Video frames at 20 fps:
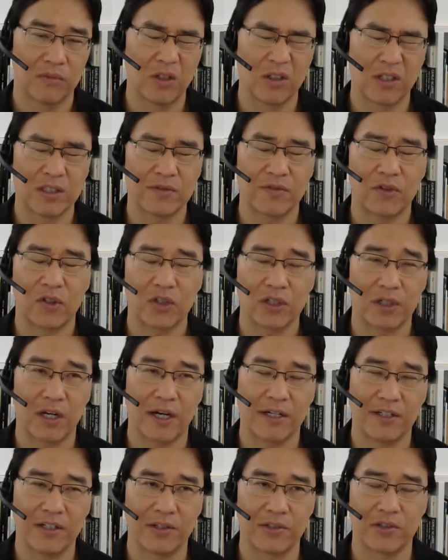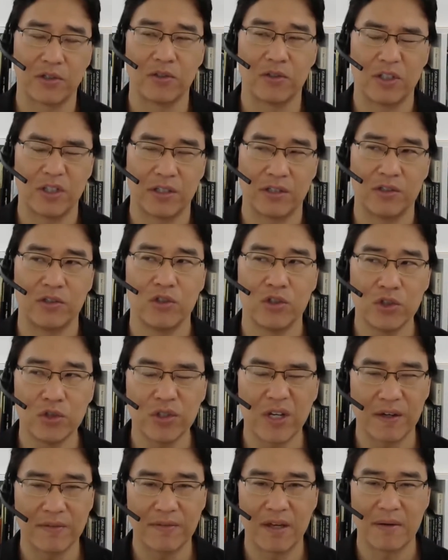No, that's a very good idea. So
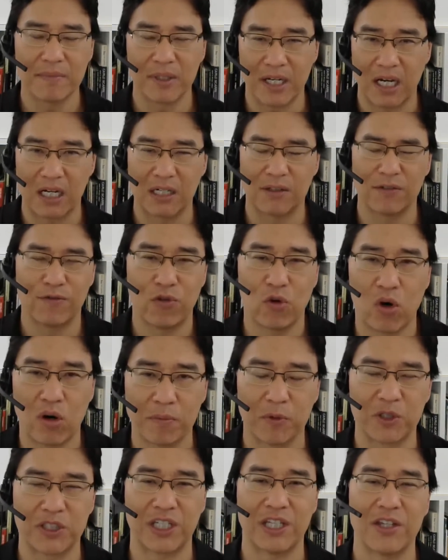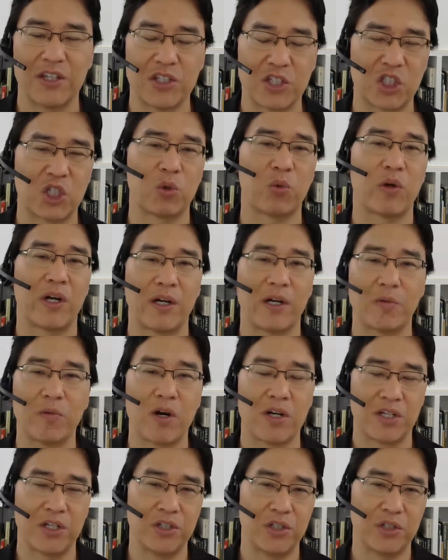you give them a kind of form, we'll say, this is the way I
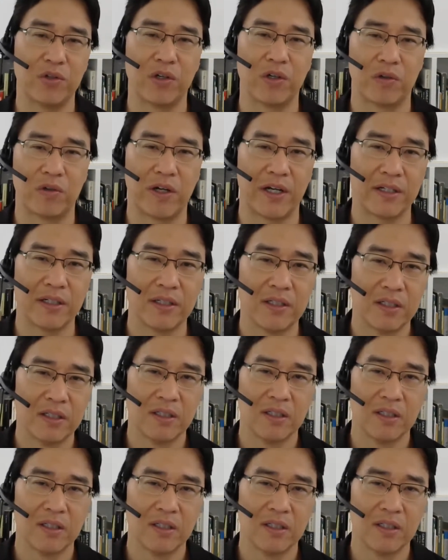want you to do it, right?